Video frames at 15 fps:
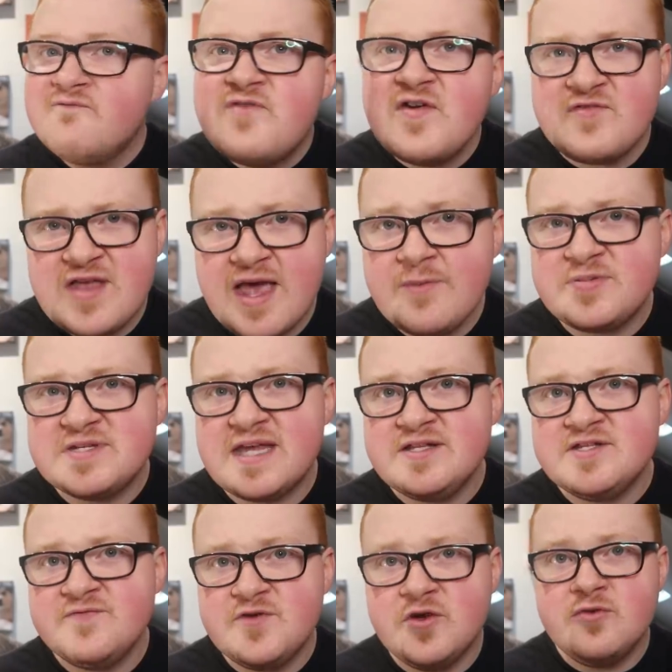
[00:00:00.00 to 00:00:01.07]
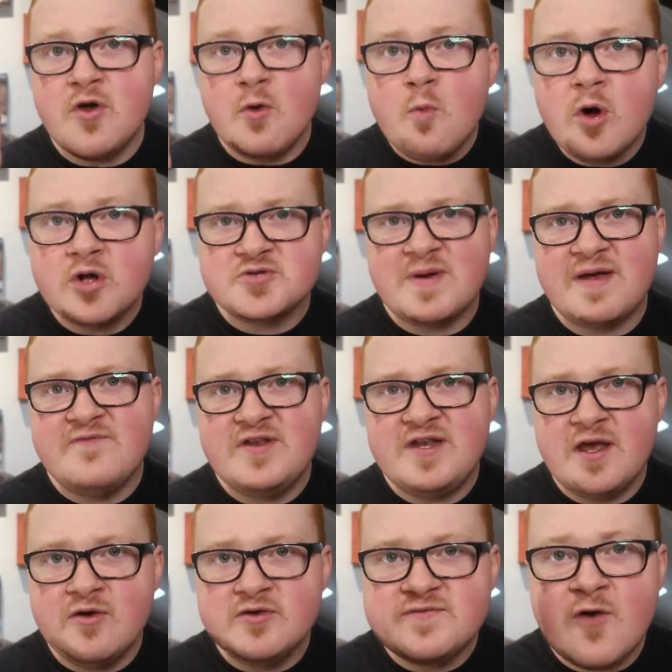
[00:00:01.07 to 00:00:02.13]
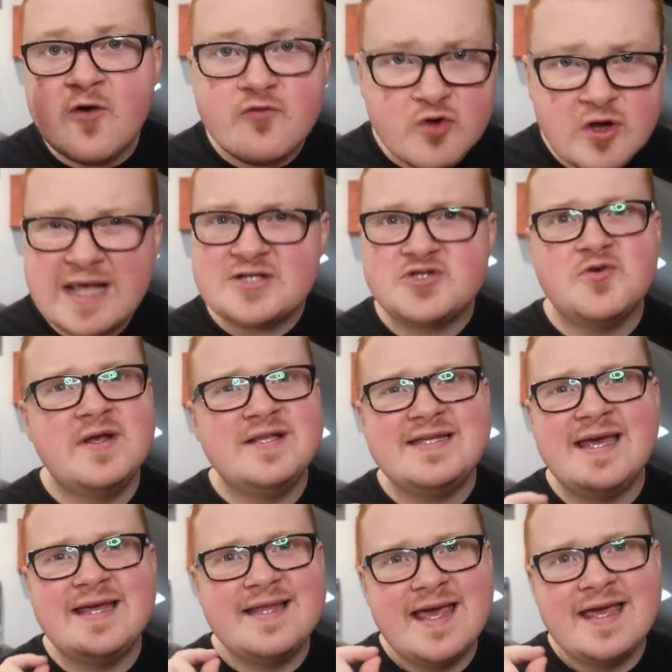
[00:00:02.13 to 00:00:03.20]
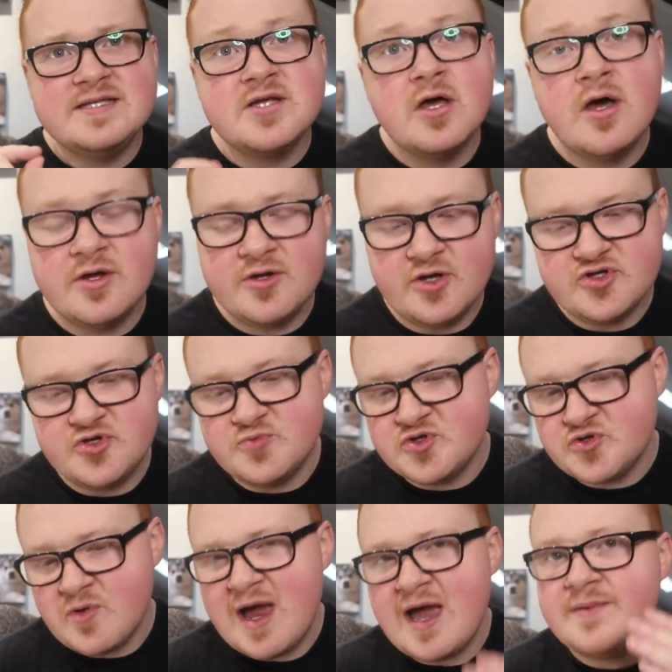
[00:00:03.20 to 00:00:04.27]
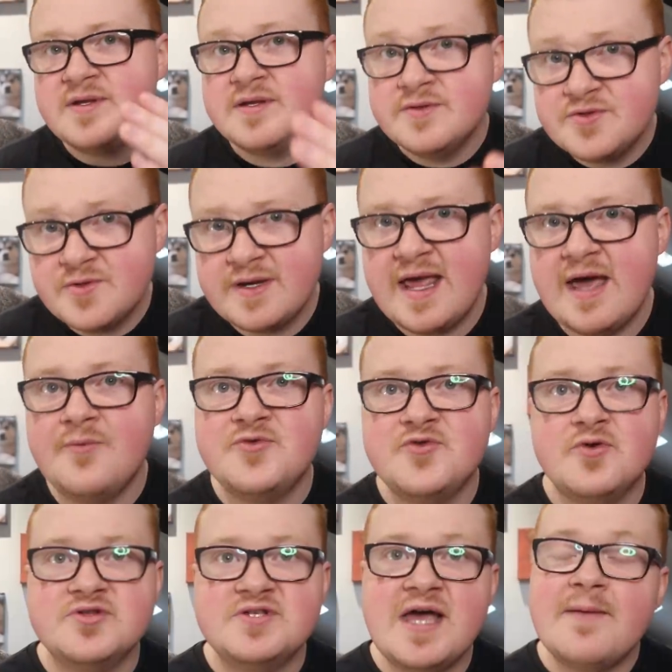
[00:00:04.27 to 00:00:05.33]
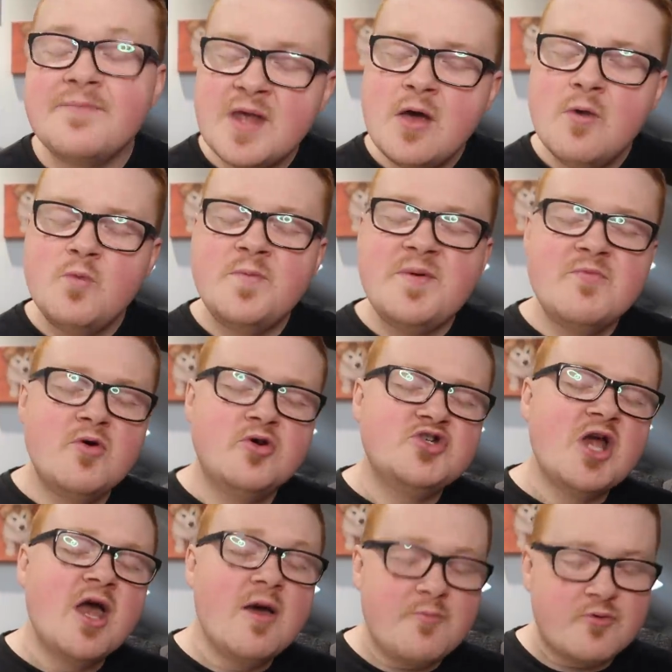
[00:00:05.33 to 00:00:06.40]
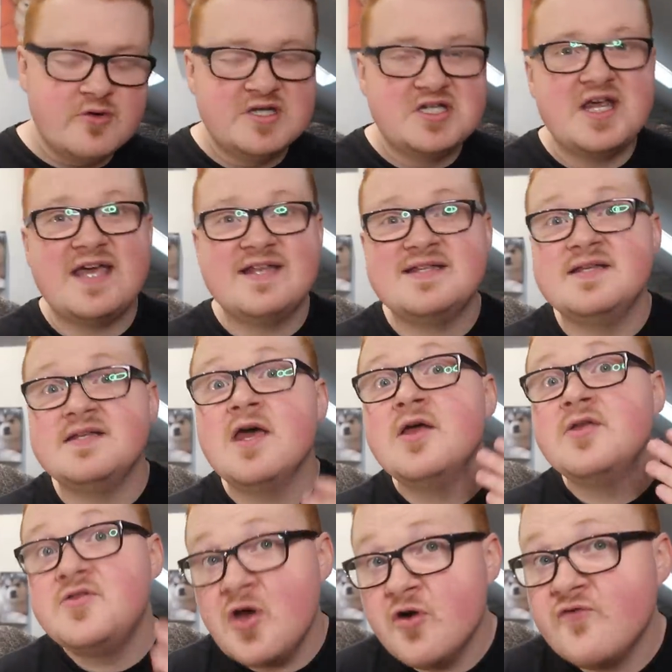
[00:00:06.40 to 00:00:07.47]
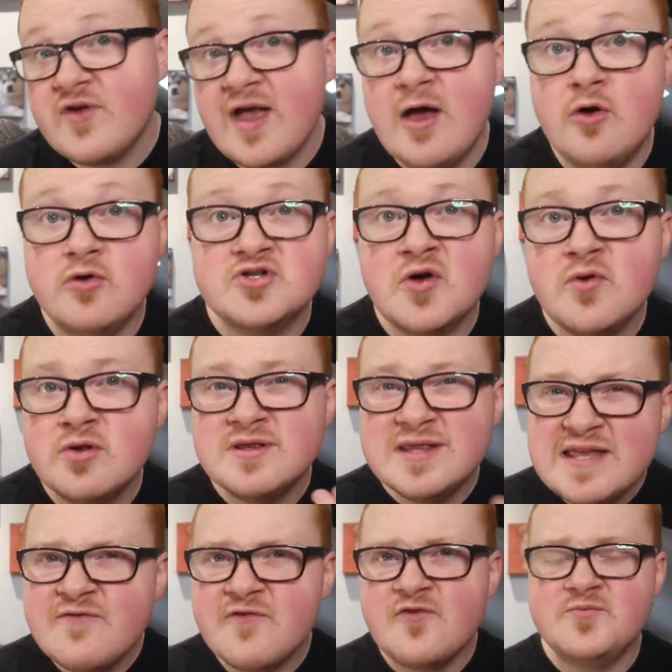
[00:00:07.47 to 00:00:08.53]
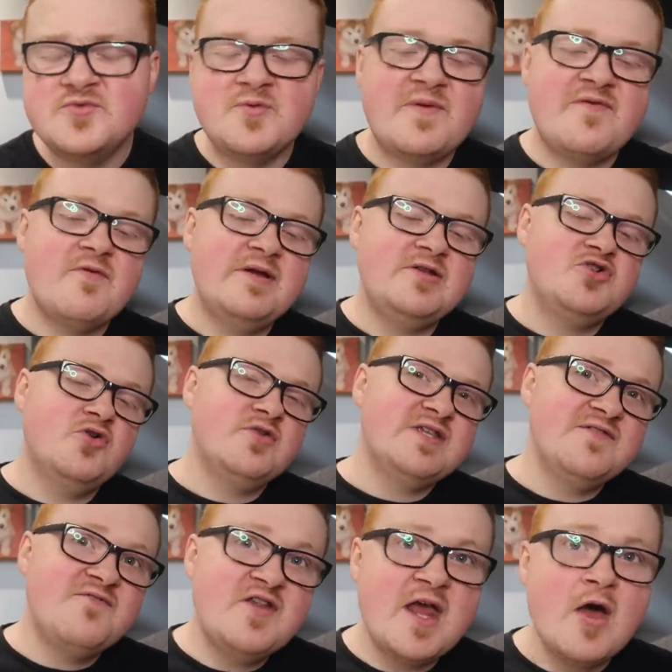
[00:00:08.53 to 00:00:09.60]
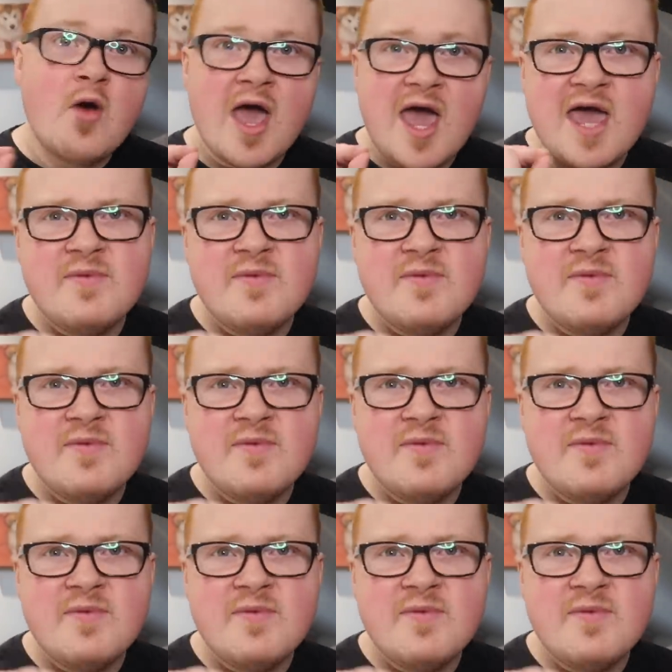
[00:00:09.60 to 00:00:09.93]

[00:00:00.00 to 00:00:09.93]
58% of you that watch my videos over the last 28 days are not subscribed. So any help towards that would be much appreciated. Don't forget also, leave a thumbs up if you enjoyed this video.